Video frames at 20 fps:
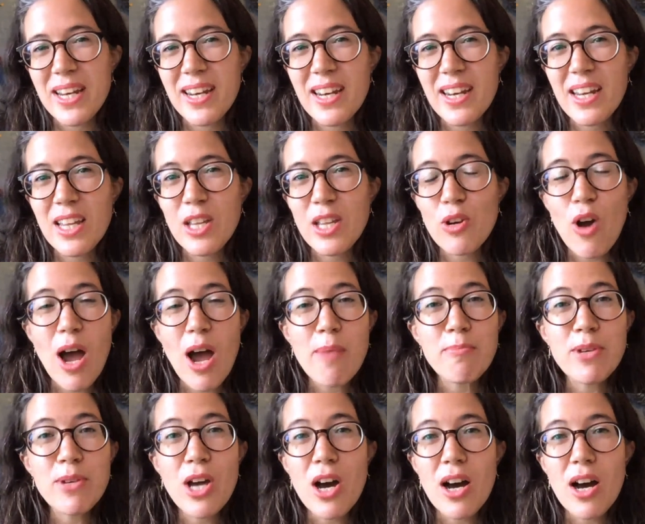And, you know,
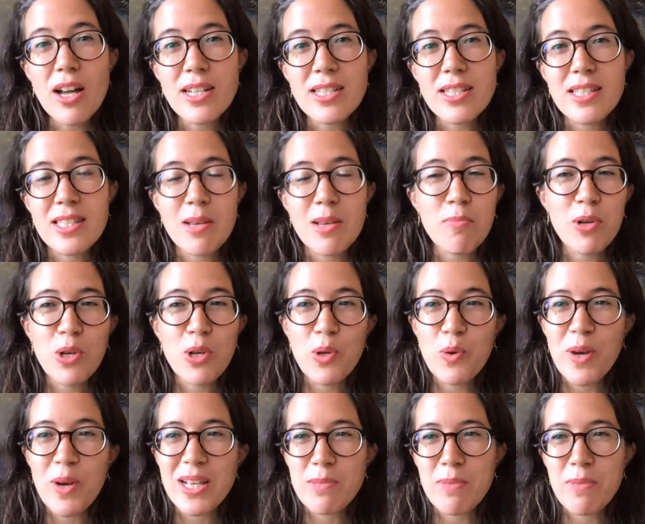I'm not
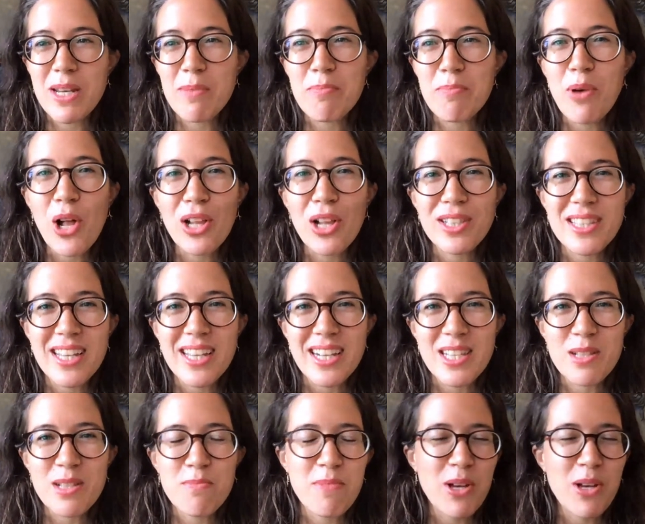someone who has been in
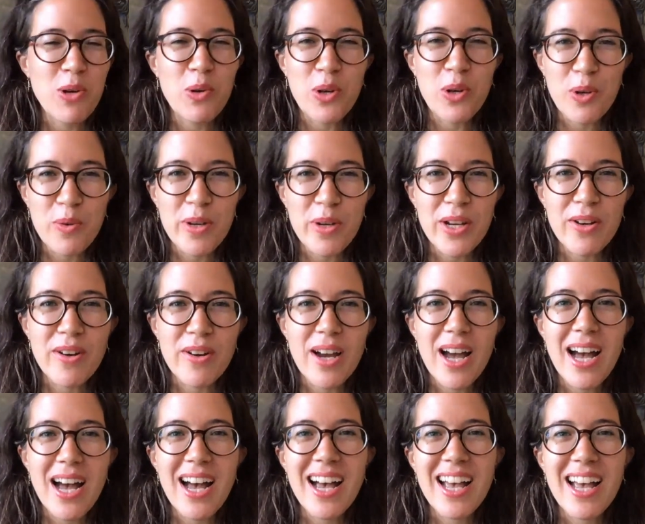politics my whole
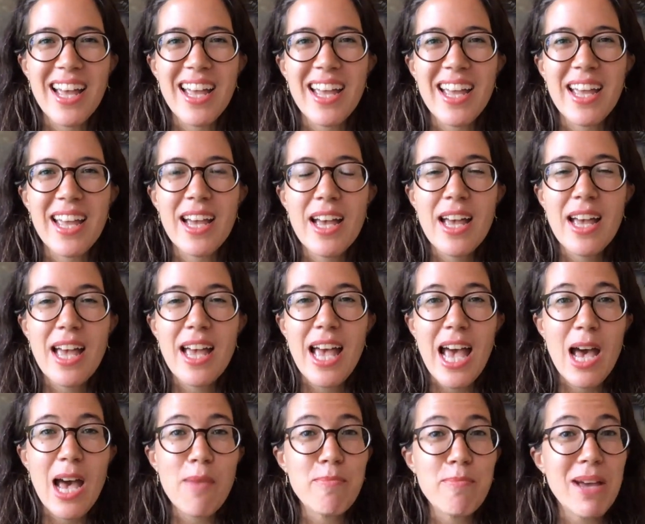career. I
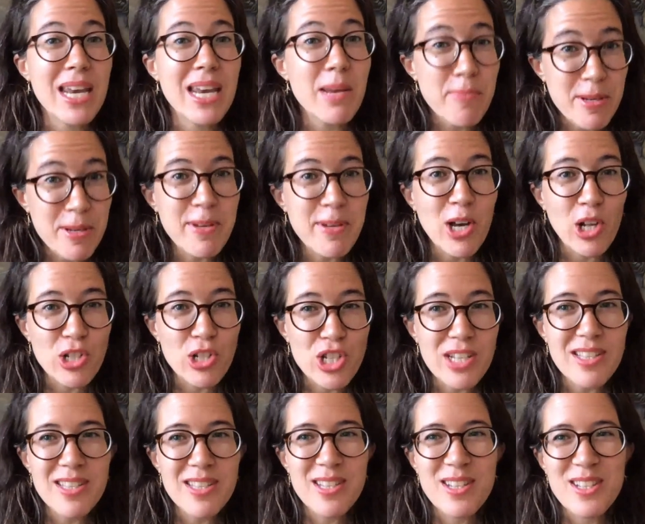am an
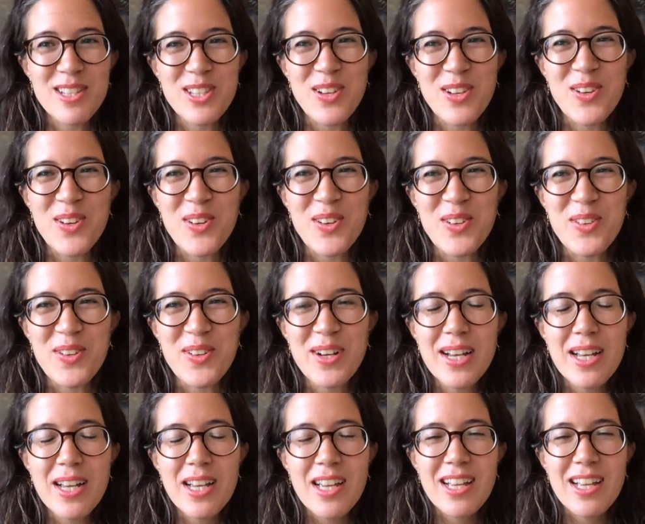epidemiologist.
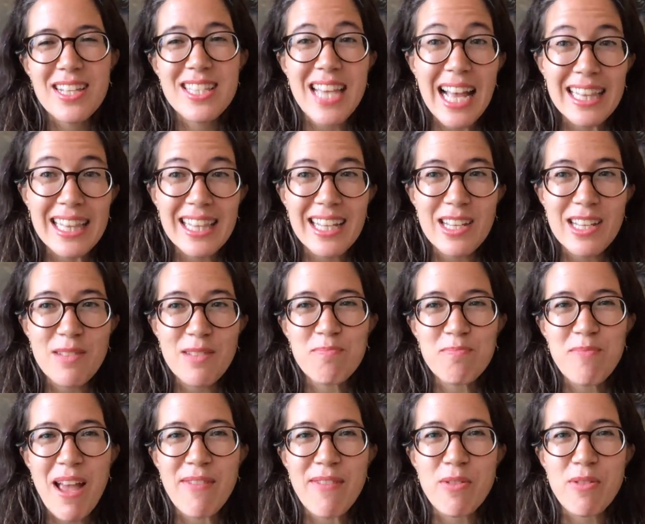So, sadly,
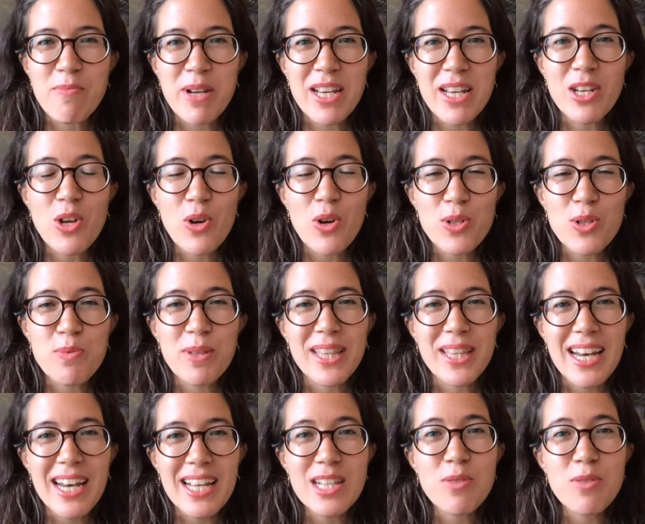everybody knows
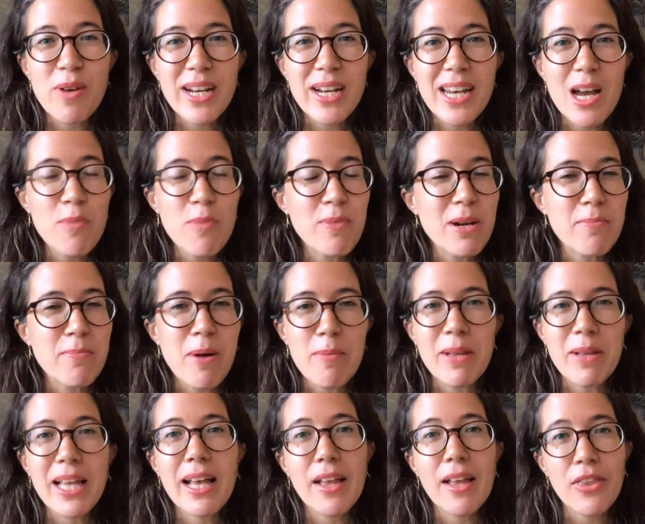what that is right now, but a
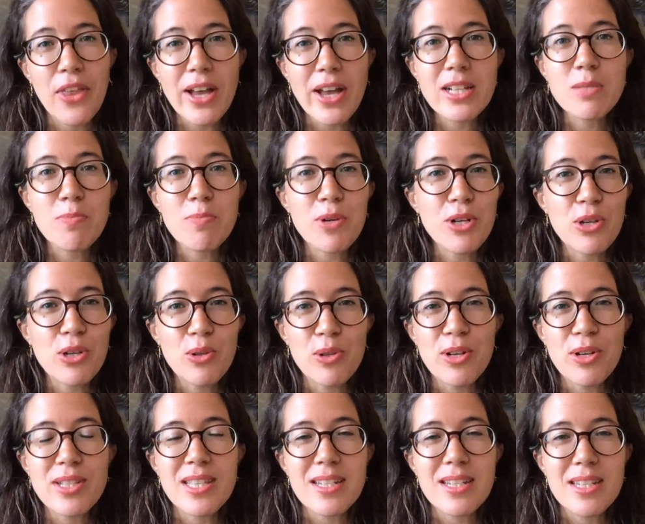public health expert
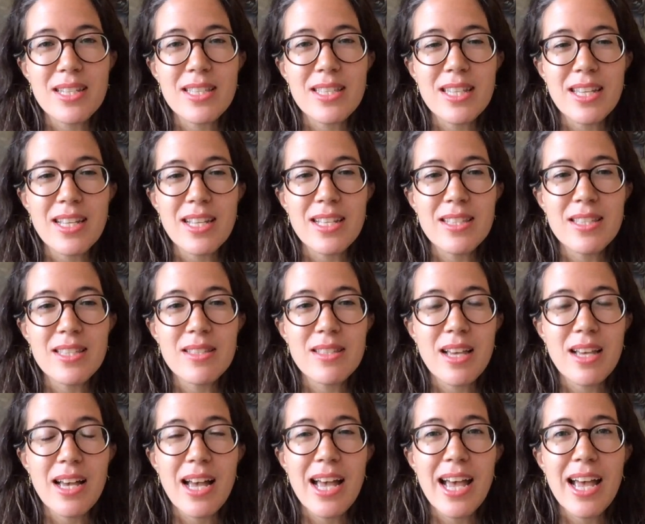who looks at
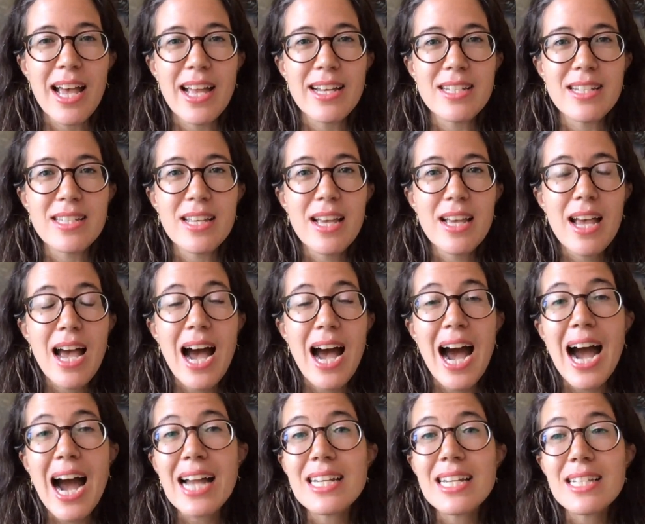disease. And
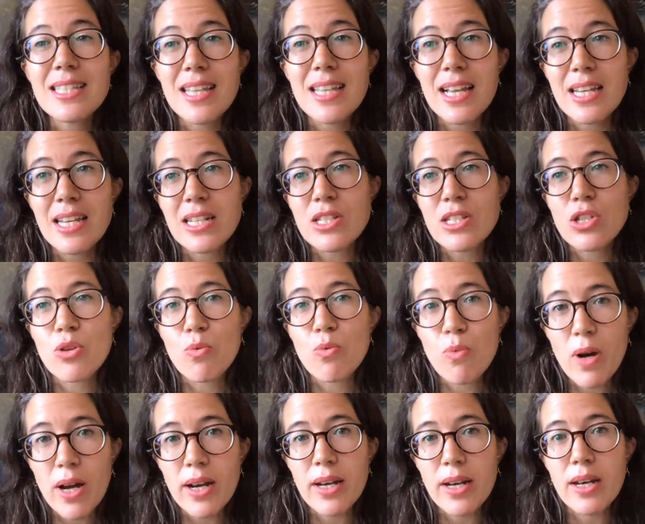I decided to
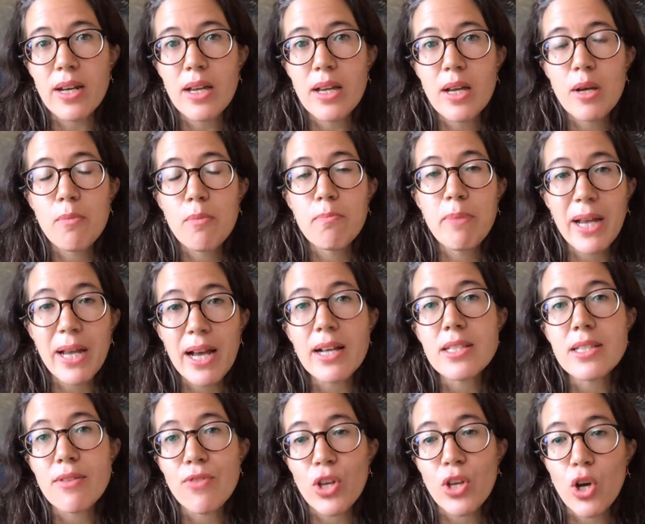run
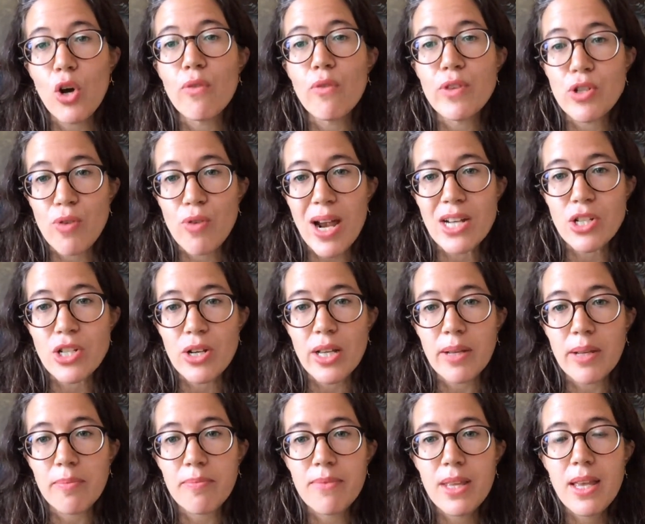because of the COVID
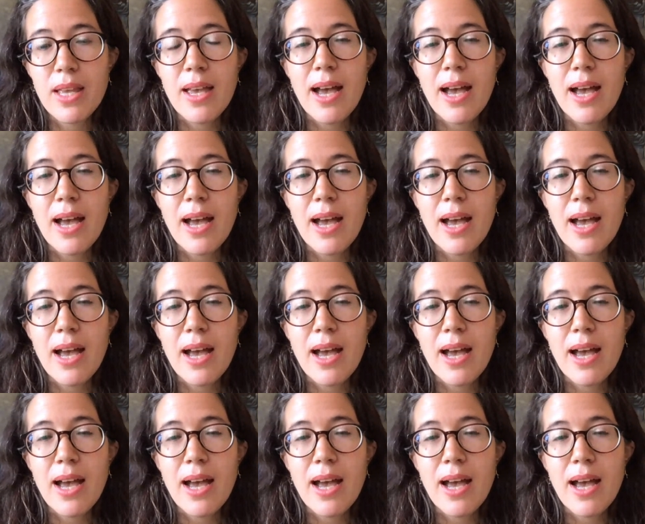tragedy.